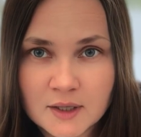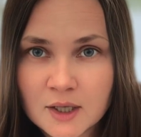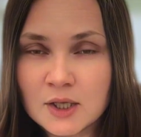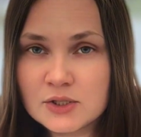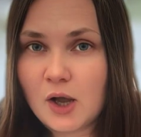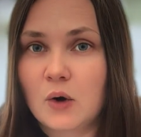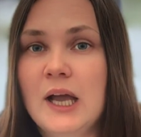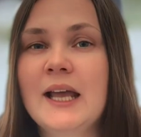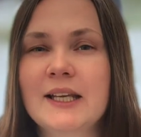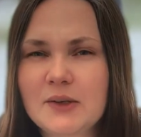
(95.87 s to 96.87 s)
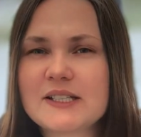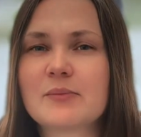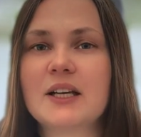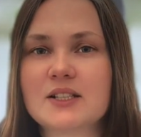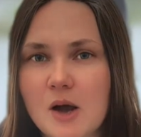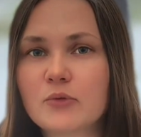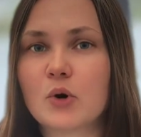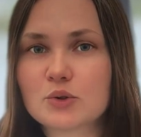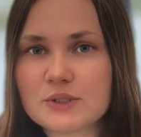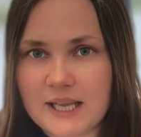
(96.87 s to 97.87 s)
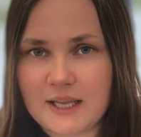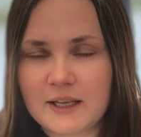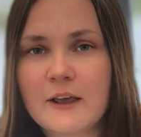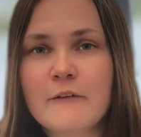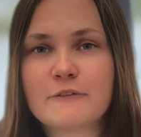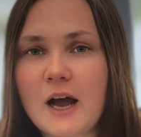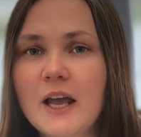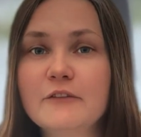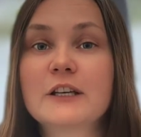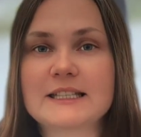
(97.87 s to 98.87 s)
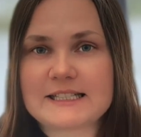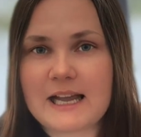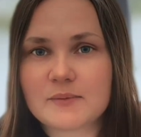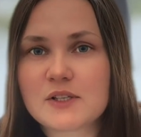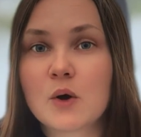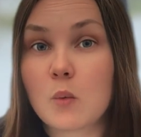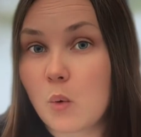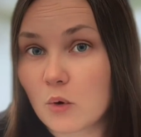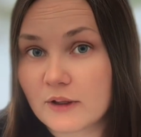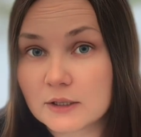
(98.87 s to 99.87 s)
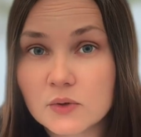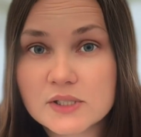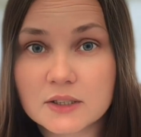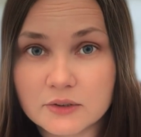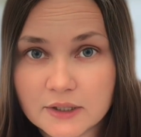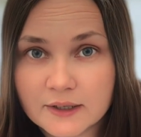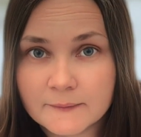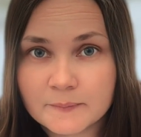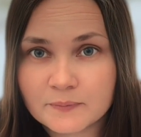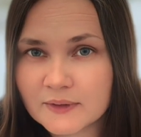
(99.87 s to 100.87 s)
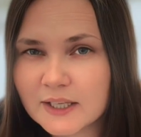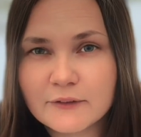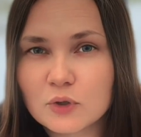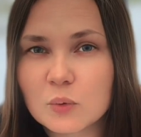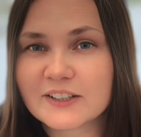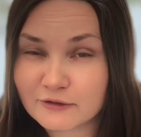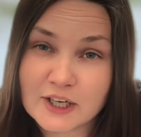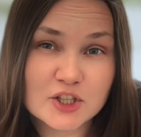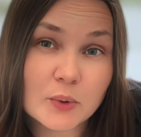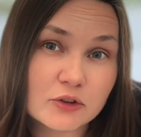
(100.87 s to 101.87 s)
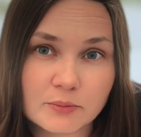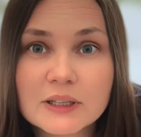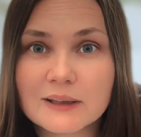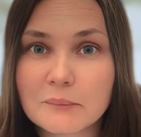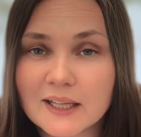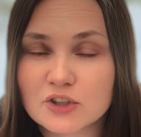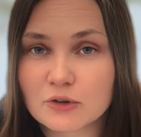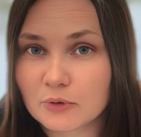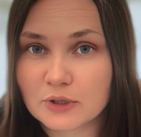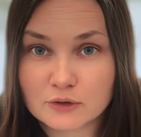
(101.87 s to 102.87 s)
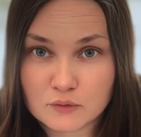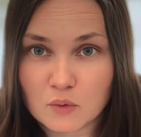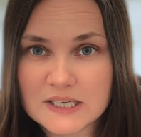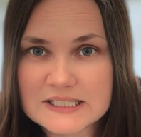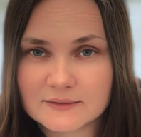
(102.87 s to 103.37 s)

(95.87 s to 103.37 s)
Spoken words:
So here is my top 4 today. 5 concepts worth a closer look. If you want a fresh way to build and manage your product, of course.